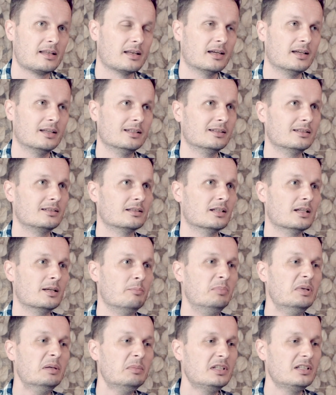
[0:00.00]
And
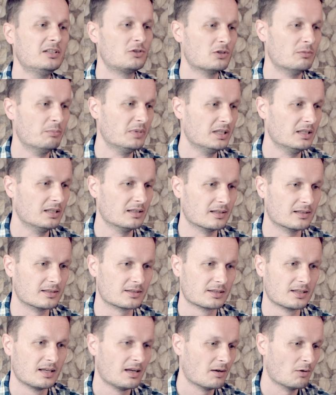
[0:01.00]
BeMe to me
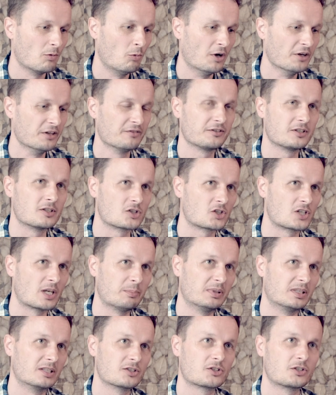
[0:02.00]
is one of the
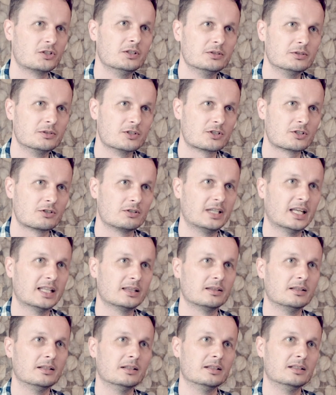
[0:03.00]
stepping stones to
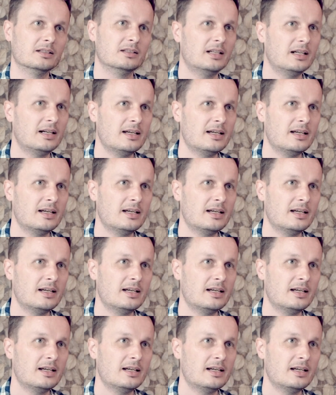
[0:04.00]
get there.